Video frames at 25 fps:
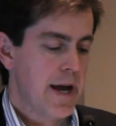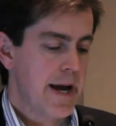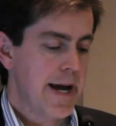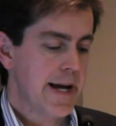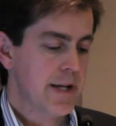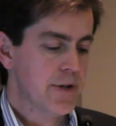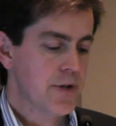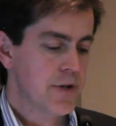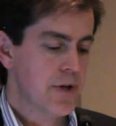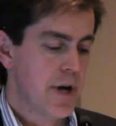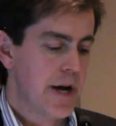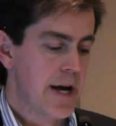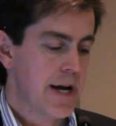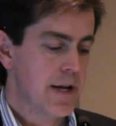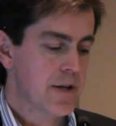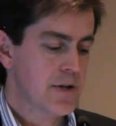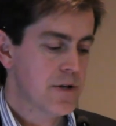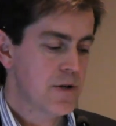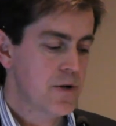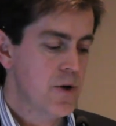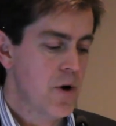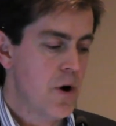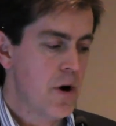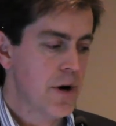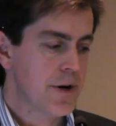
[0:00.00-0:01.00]
It's
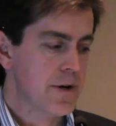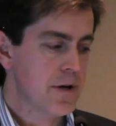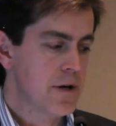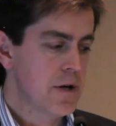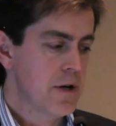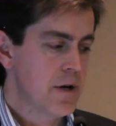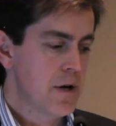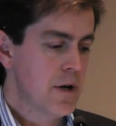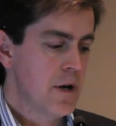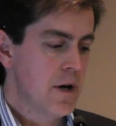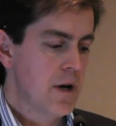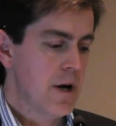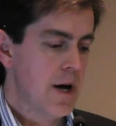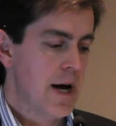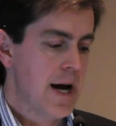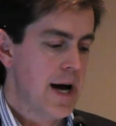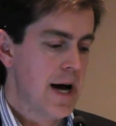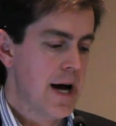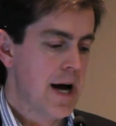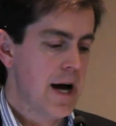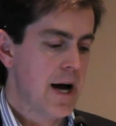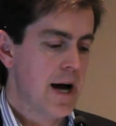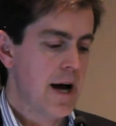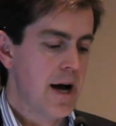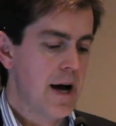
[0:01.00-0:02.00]
not
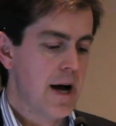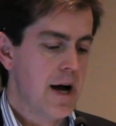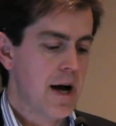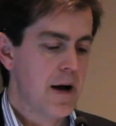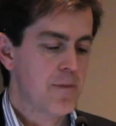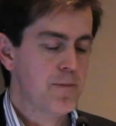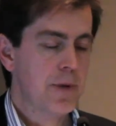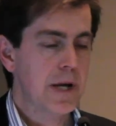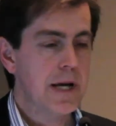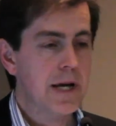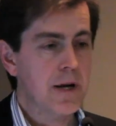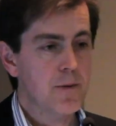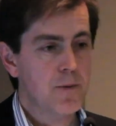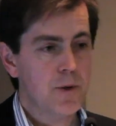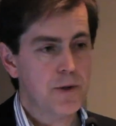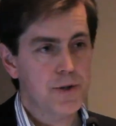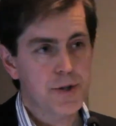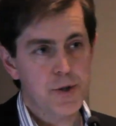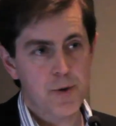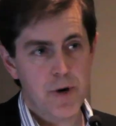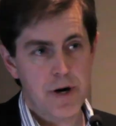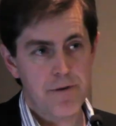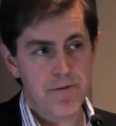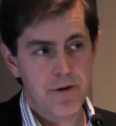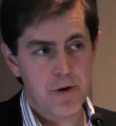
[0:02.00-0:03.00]
applicable
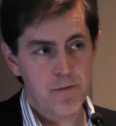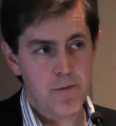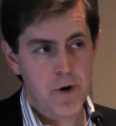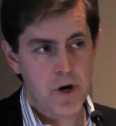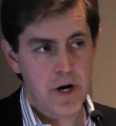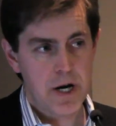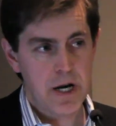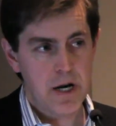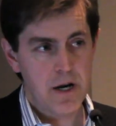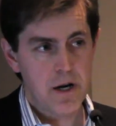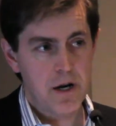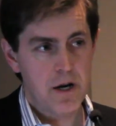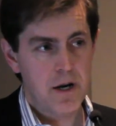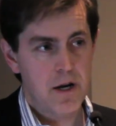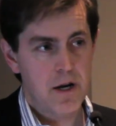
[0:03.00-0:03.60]
to everybody.